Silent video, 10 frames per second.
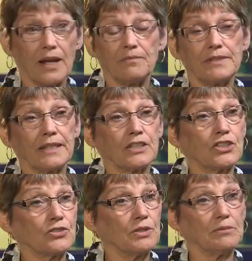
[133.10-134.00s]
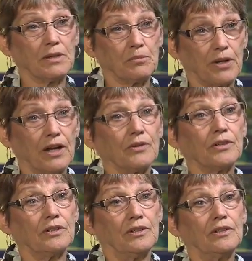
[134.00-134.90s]
I'm extremely proud
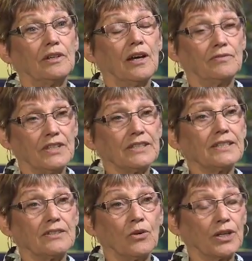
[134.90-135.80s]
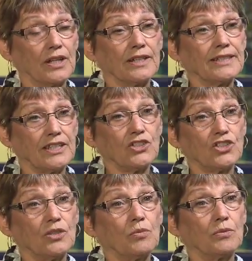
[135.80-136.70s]
of this
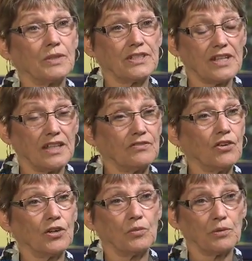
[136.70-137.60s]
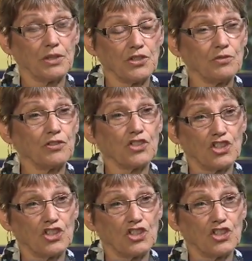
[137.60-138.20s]
organization and what we stand for and what we do for